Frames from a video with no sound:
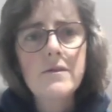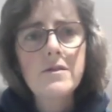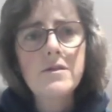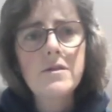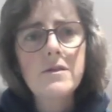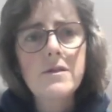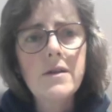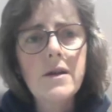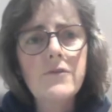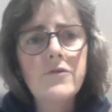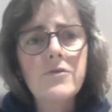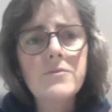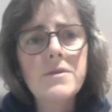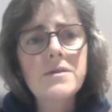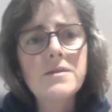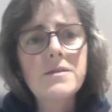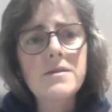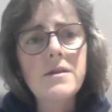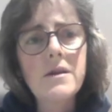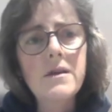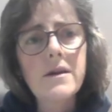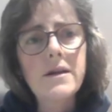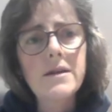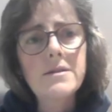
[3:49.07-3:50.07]
Show that from the
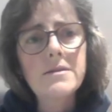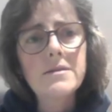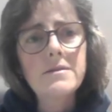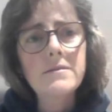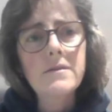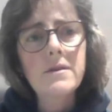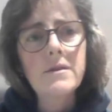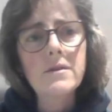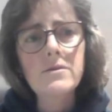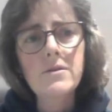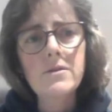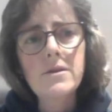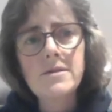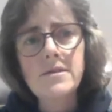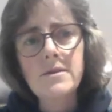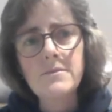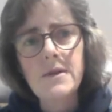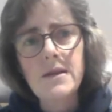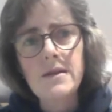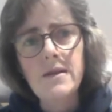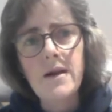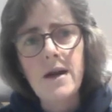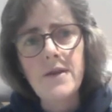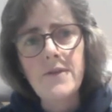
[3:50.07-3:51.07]
side and look
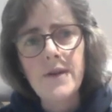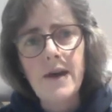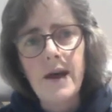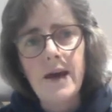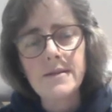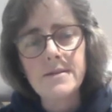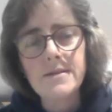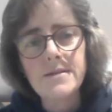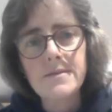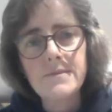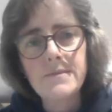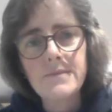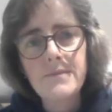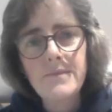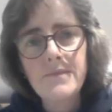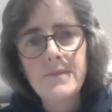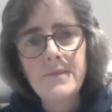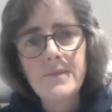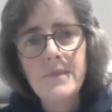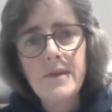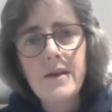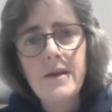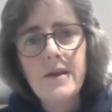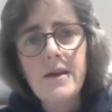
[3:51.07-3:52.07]
something like that.
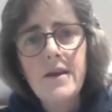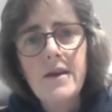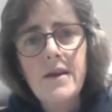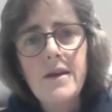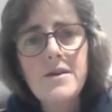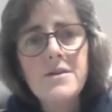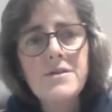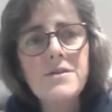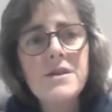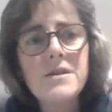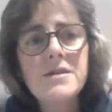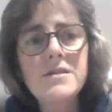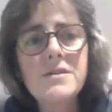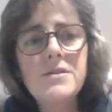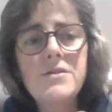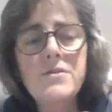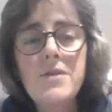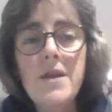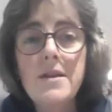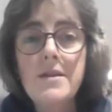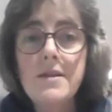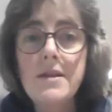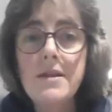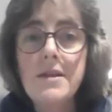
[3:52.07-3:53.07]
This you
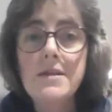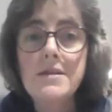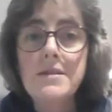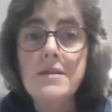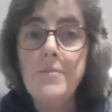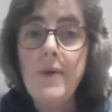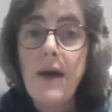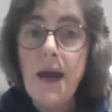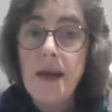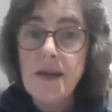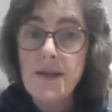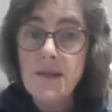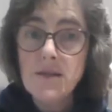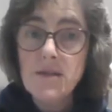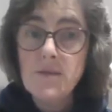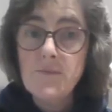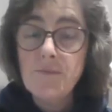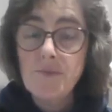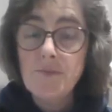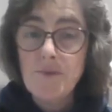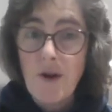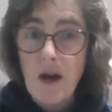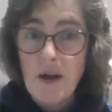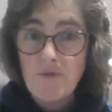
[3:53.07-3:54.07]
then need to paint
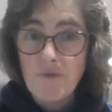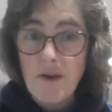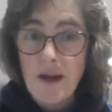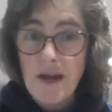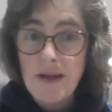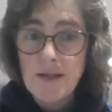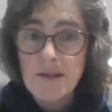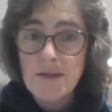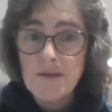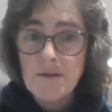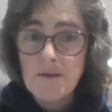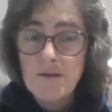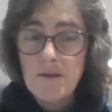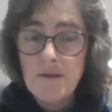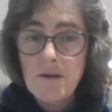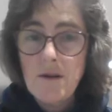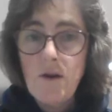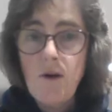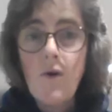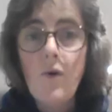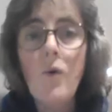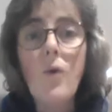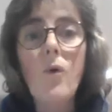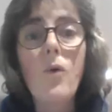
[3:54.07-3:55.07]
bright red,
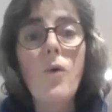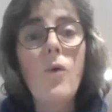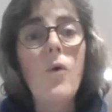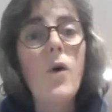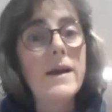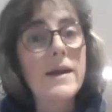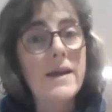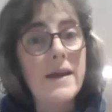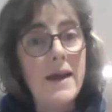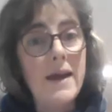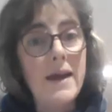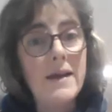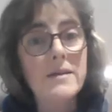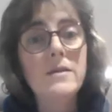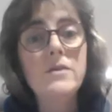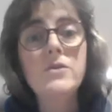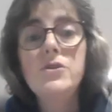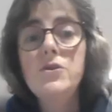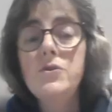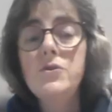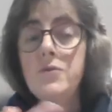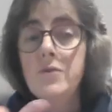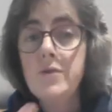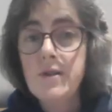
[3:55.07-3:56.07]
or again,
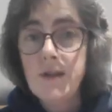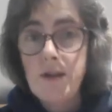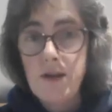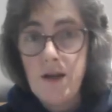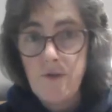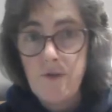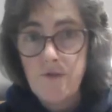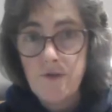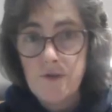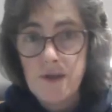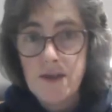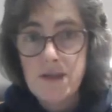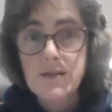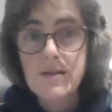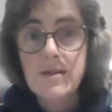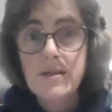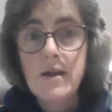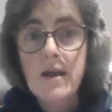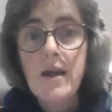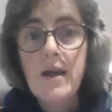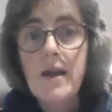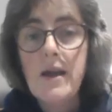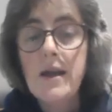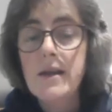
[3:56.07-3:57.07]
you could cover it
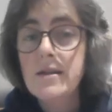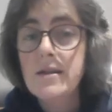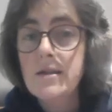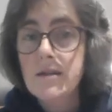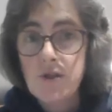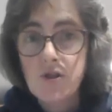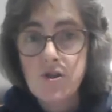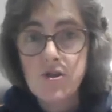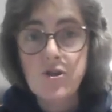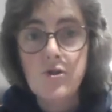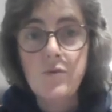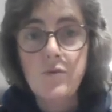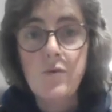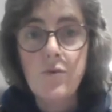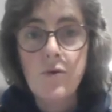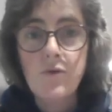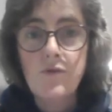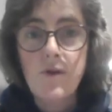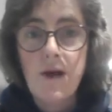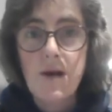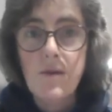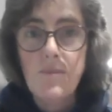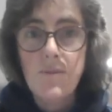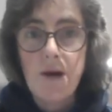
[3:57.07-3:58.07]
in tissue or
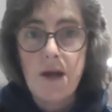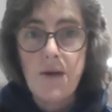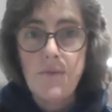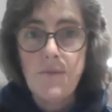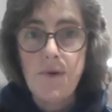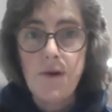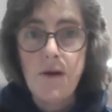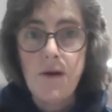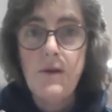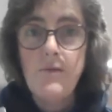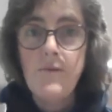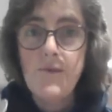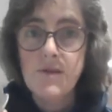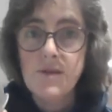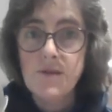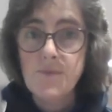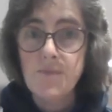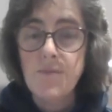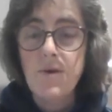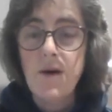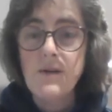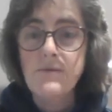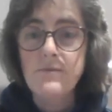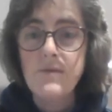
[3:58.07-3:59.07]
crepe paper that's
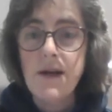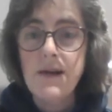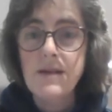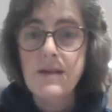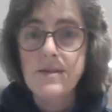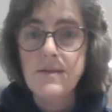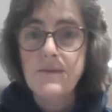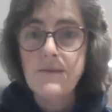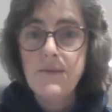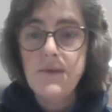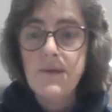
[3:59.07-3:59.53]
bright red,